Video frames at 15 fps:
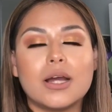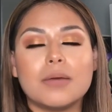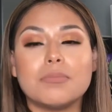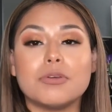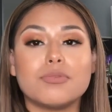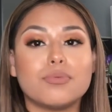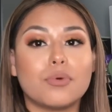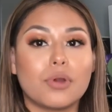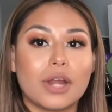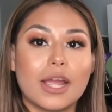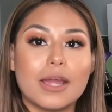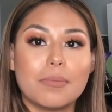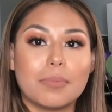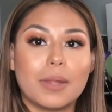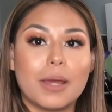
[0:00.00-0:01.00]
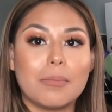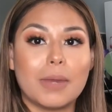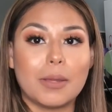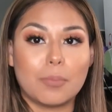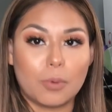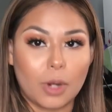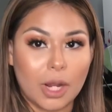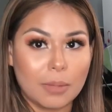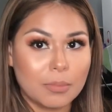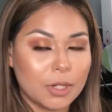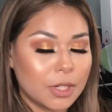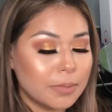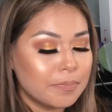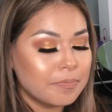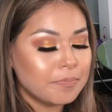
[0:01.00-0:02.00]
before I apply my
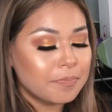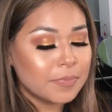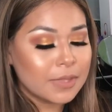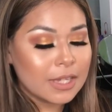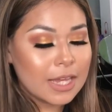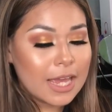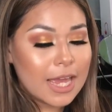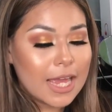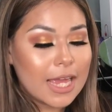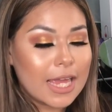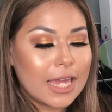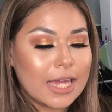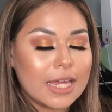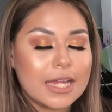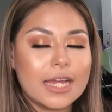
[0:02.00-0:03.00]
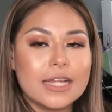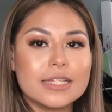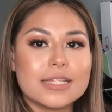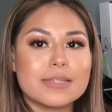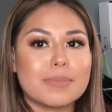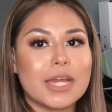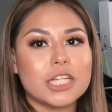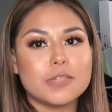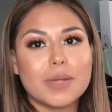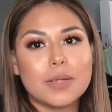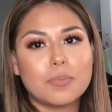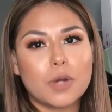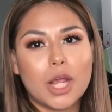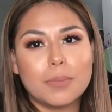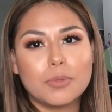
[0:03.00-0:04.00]
primer. And the
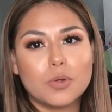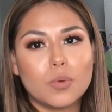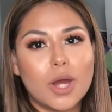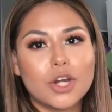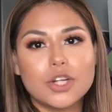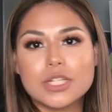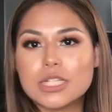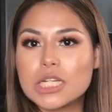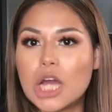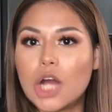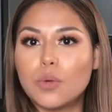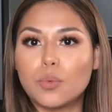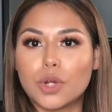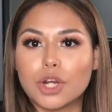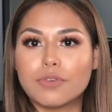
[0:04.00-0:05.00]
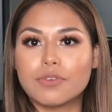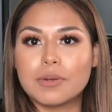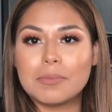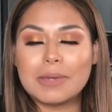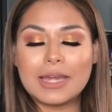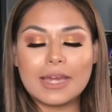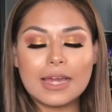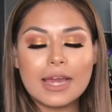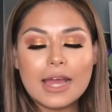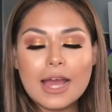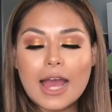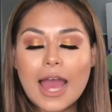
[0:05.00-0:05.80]
Smashbox primer water did not work for me,